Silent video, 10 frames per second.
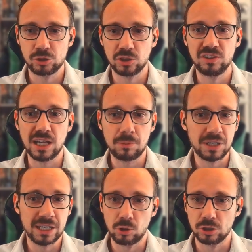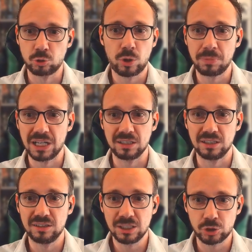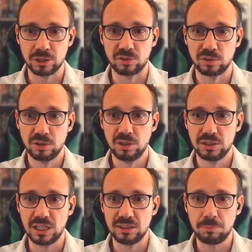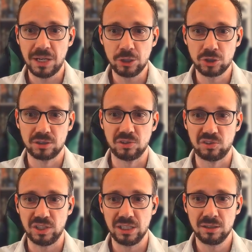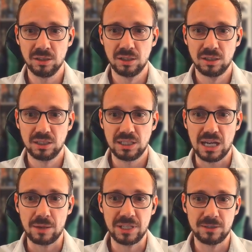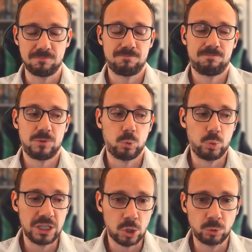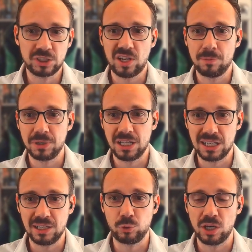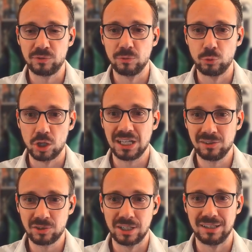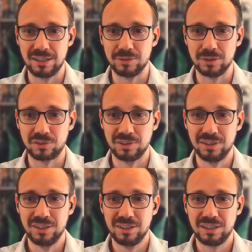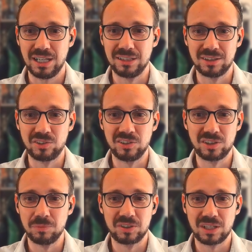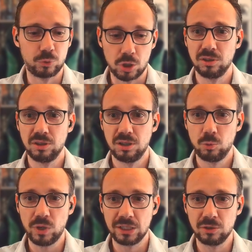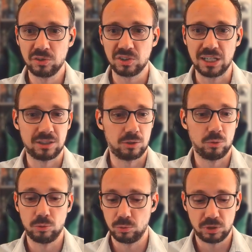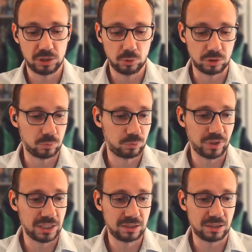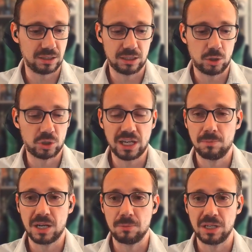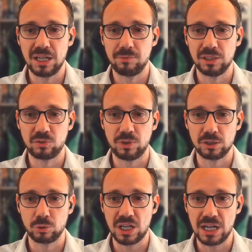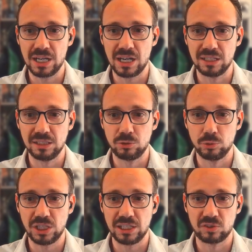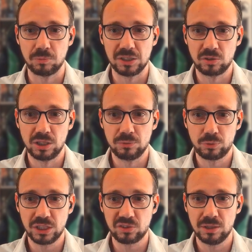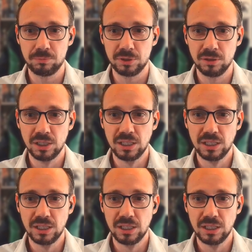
just doubling or tripling the digits that the patient is seeing, I mean, we know what's happening if you have the wrong insulin levels and the system is wrong values, and you think, okay, my level is far too high, I need to take some insulin, for example.